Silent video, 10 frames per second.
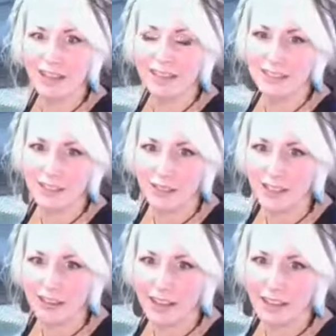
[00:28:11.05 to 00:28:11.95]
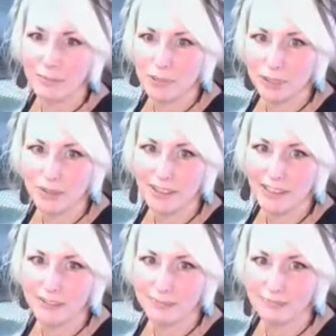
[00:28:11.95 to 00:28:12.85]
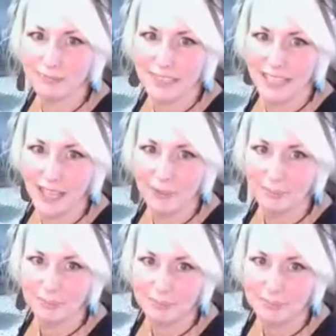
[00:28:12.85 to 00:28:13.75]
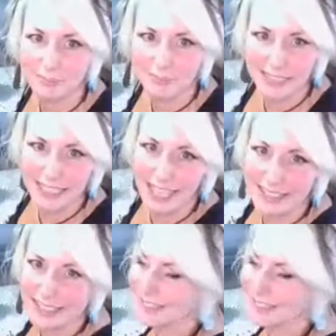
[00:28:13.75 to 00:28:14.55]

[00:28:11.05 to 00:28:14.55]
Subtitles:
So here I am doing it. Yep. Yes.